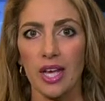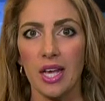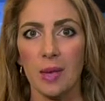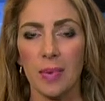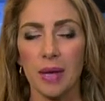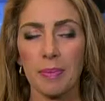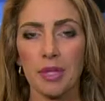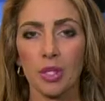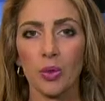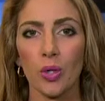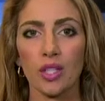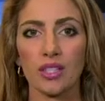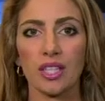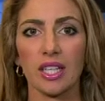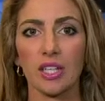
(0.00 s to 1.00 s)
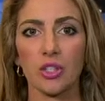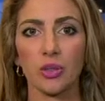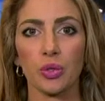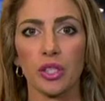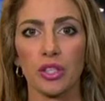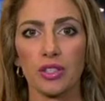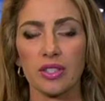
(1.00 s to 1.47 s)
People across the
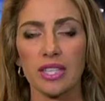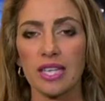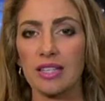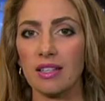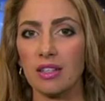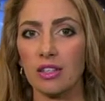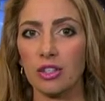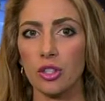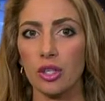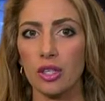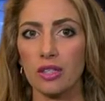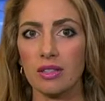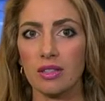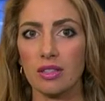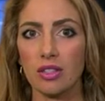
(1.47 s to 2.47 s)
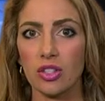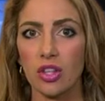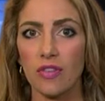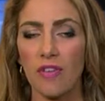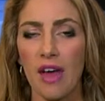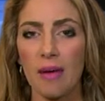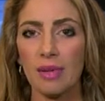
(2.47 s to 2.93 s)
country are sending condolences to the
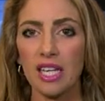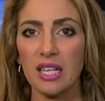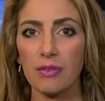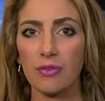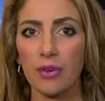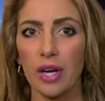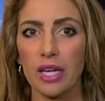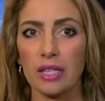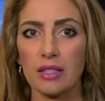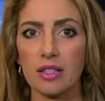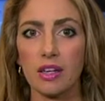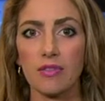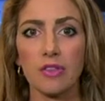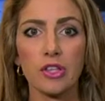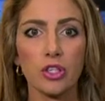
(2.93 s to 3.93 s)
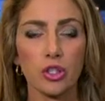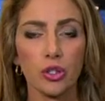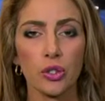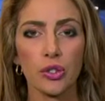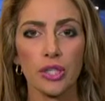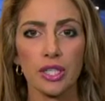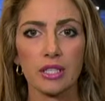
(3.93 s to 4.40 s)
family and friends of the
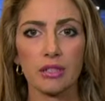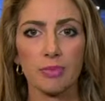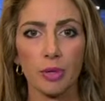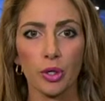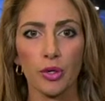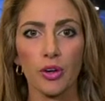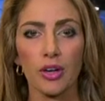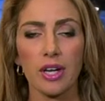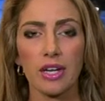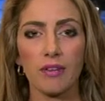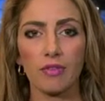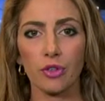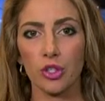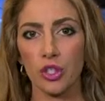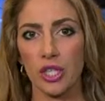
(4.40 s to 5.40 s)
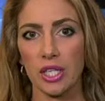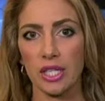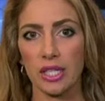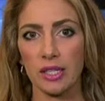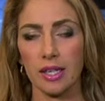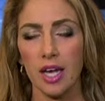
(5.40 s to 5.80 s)
journalists murdered in Virginia.